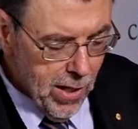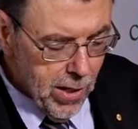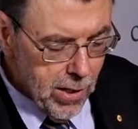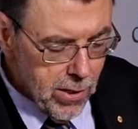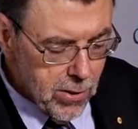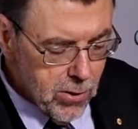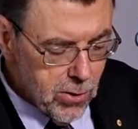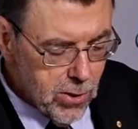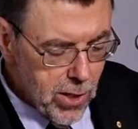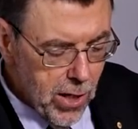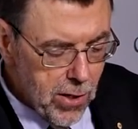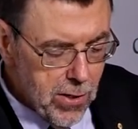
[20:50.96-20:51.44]

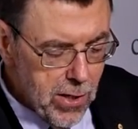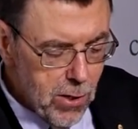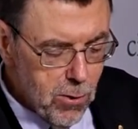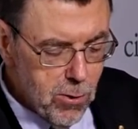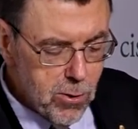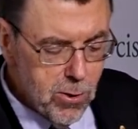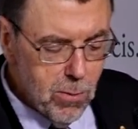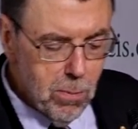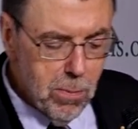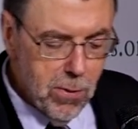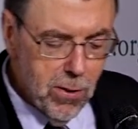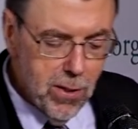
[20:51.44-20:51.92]
so there
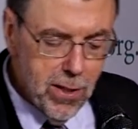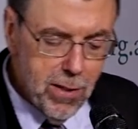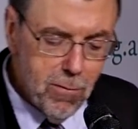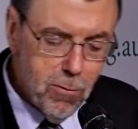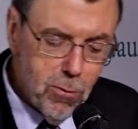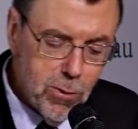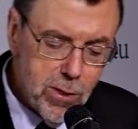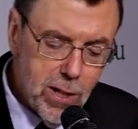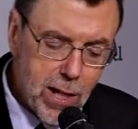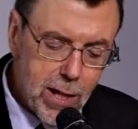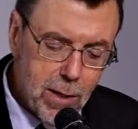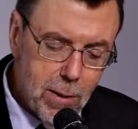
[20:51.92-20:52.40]
was
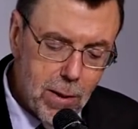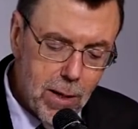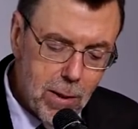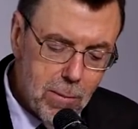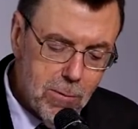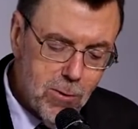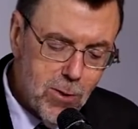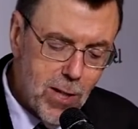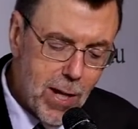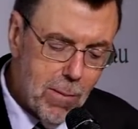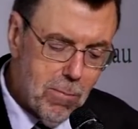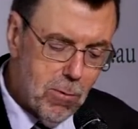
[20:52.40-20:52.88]
a
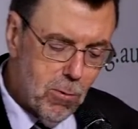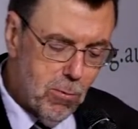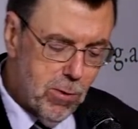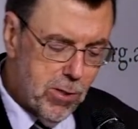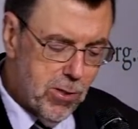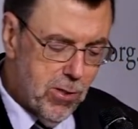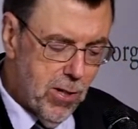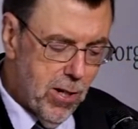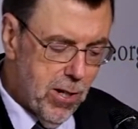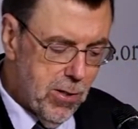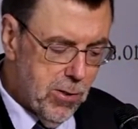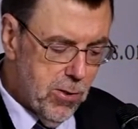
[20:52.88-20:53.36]
chapter
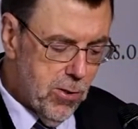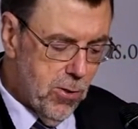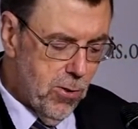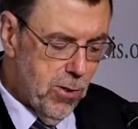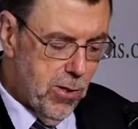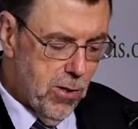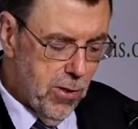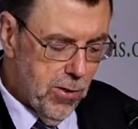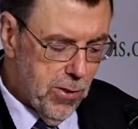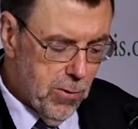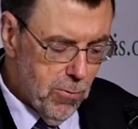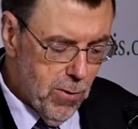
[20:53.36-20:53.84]
which I enjoyed
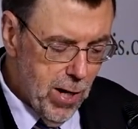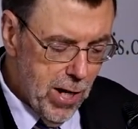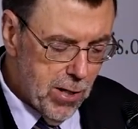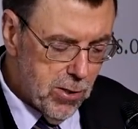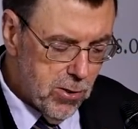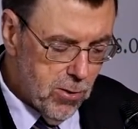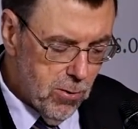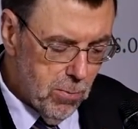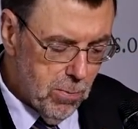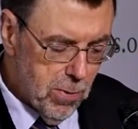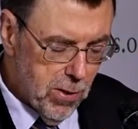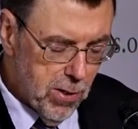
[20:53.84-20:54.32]
on the
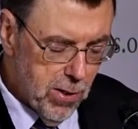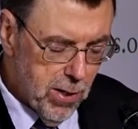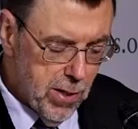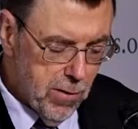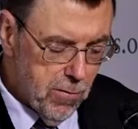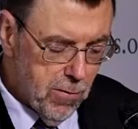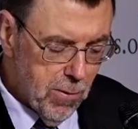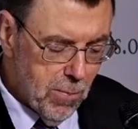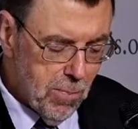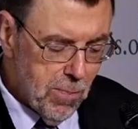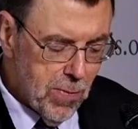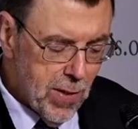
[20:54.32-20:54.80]
rational belief.
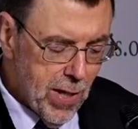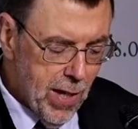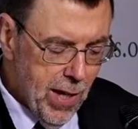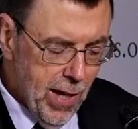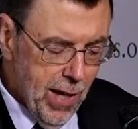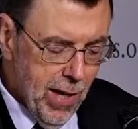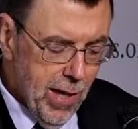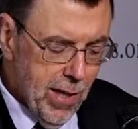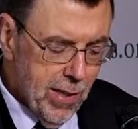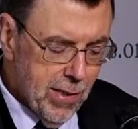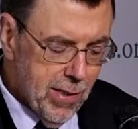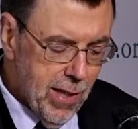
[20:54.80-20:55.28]

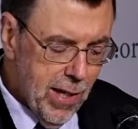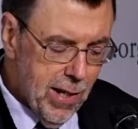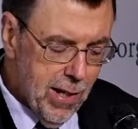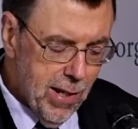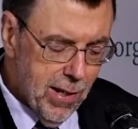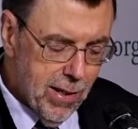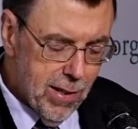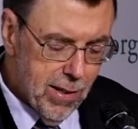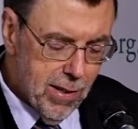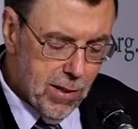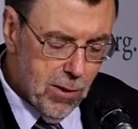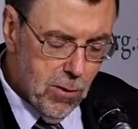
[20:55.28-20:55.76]

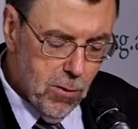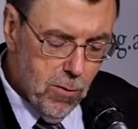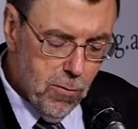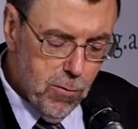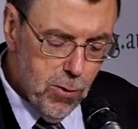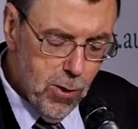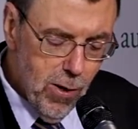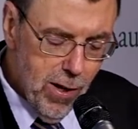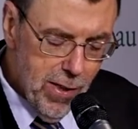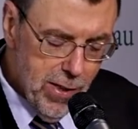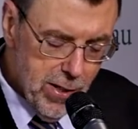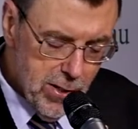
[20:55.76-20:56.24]
Then there are a
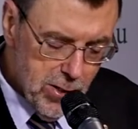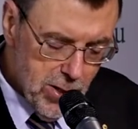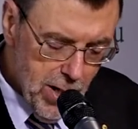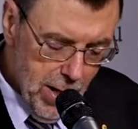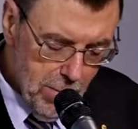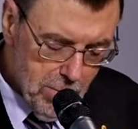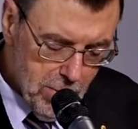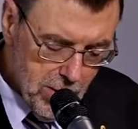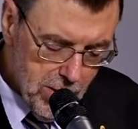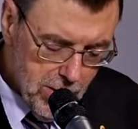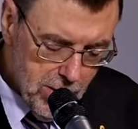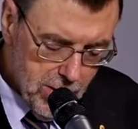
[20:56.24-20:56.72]
few other
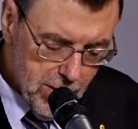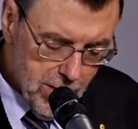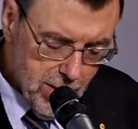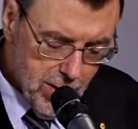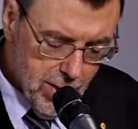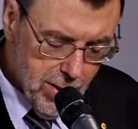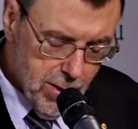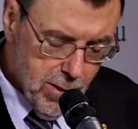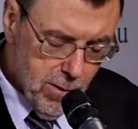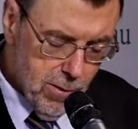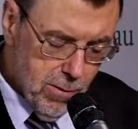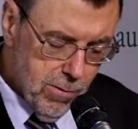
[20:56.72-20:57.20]
chapters
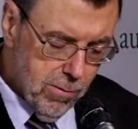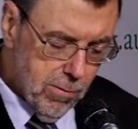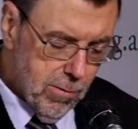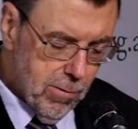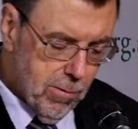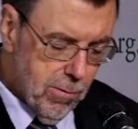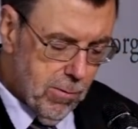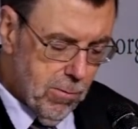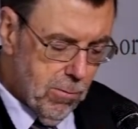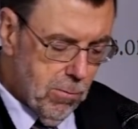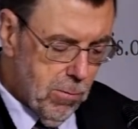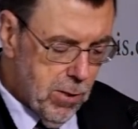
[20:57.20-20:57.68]

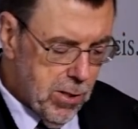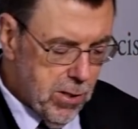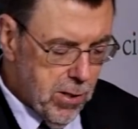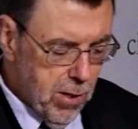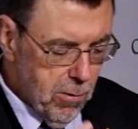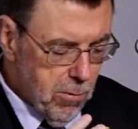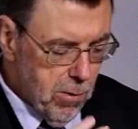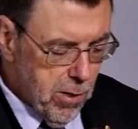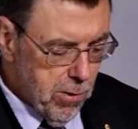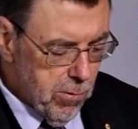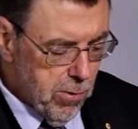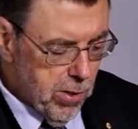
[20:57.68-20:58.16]
which I
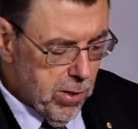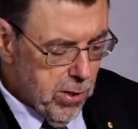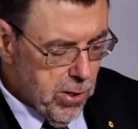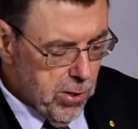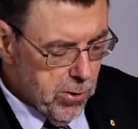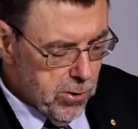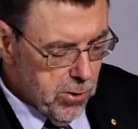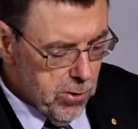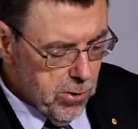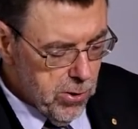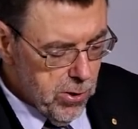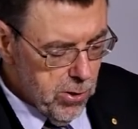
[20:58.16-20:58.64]
want to
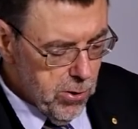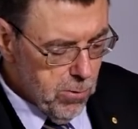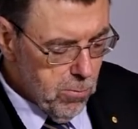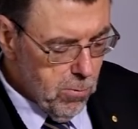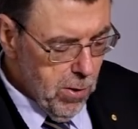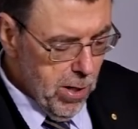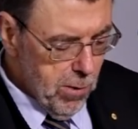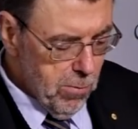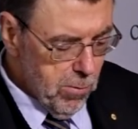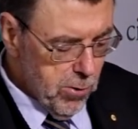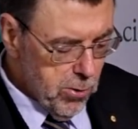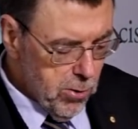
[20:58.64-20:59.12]
alert you to.
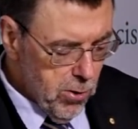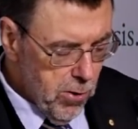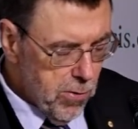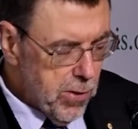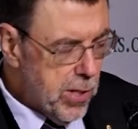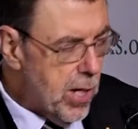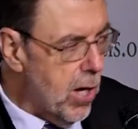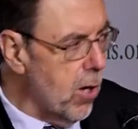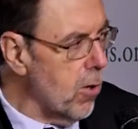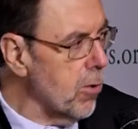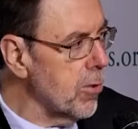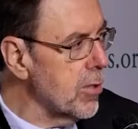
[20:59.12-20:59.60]
One was on
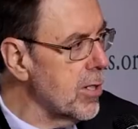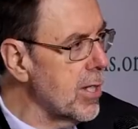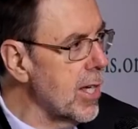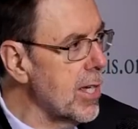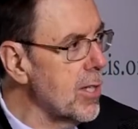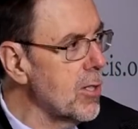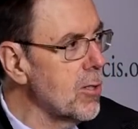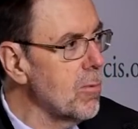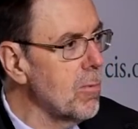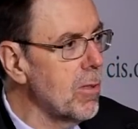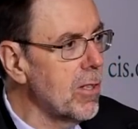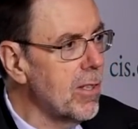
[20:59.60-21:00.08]
the Old
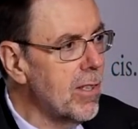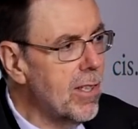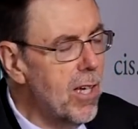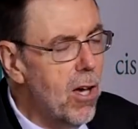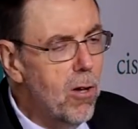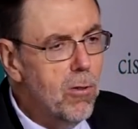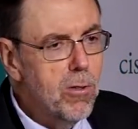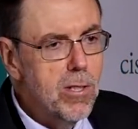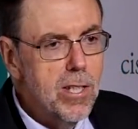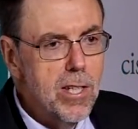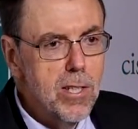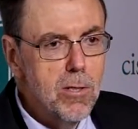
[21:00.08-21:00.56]
Testament. The
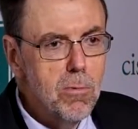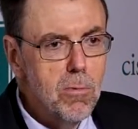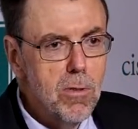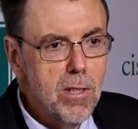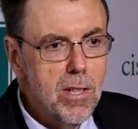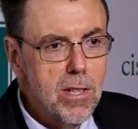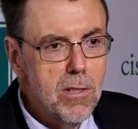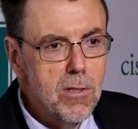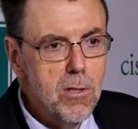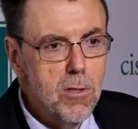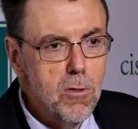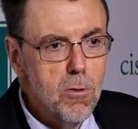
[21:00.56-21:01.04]
Old Testament
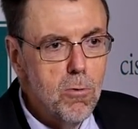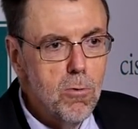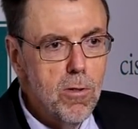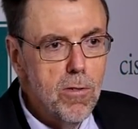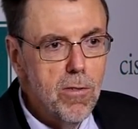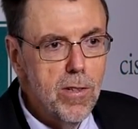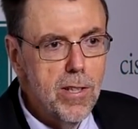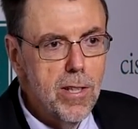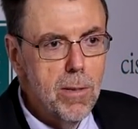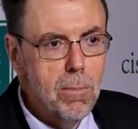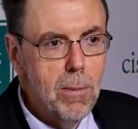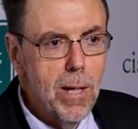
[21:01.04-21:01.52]
gets a
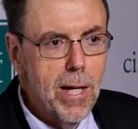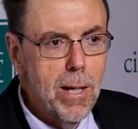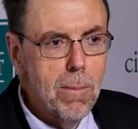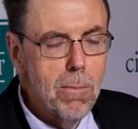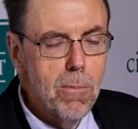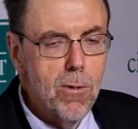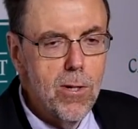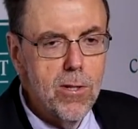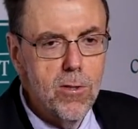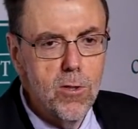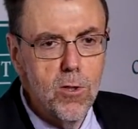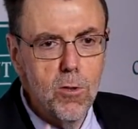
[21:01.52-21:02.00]
terrifically bad
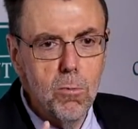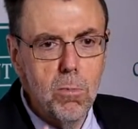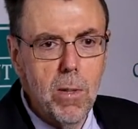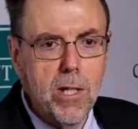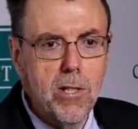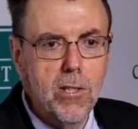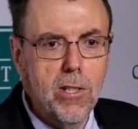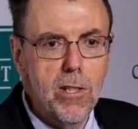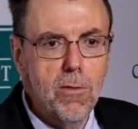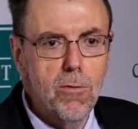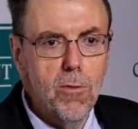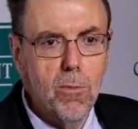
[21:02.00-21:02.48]
press,
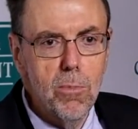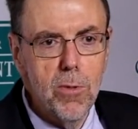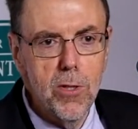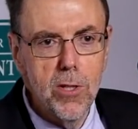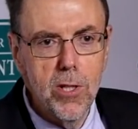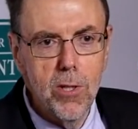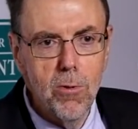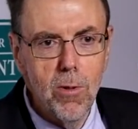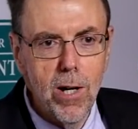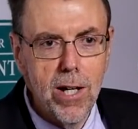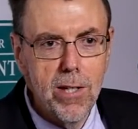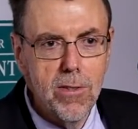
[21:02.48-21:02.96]
especially from the
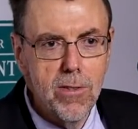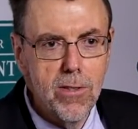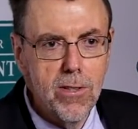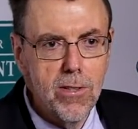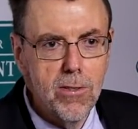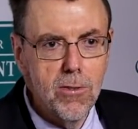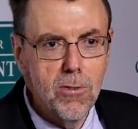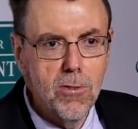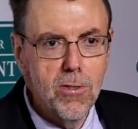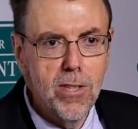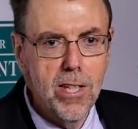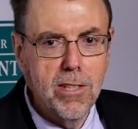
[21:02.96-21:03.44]
new
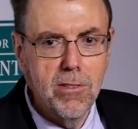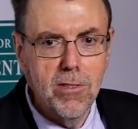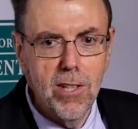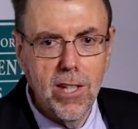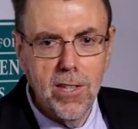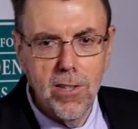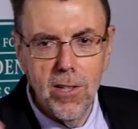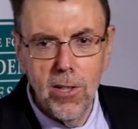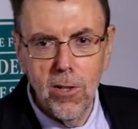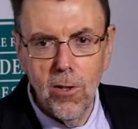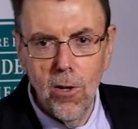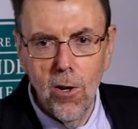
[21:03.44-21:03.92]
atheists. They say
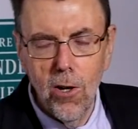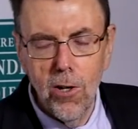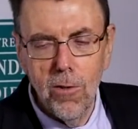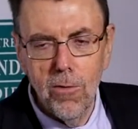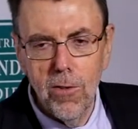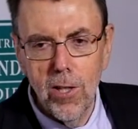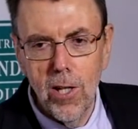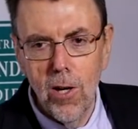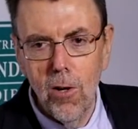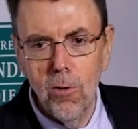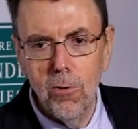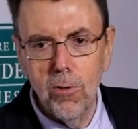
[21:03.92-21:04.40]
the God of
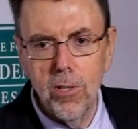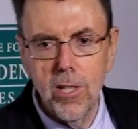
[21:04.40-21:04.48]
the Old